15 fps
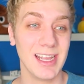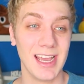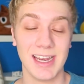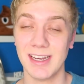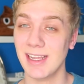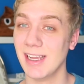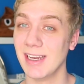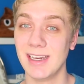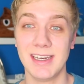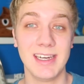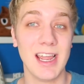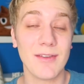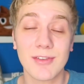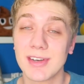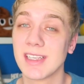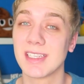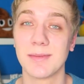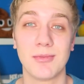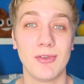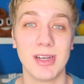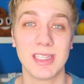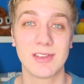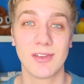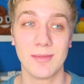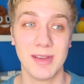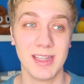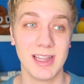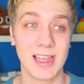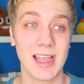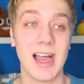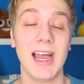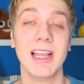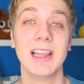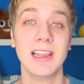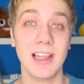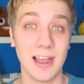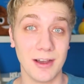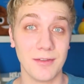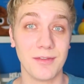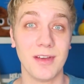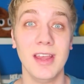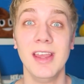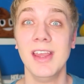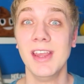and it never disappoints for me. Like, I love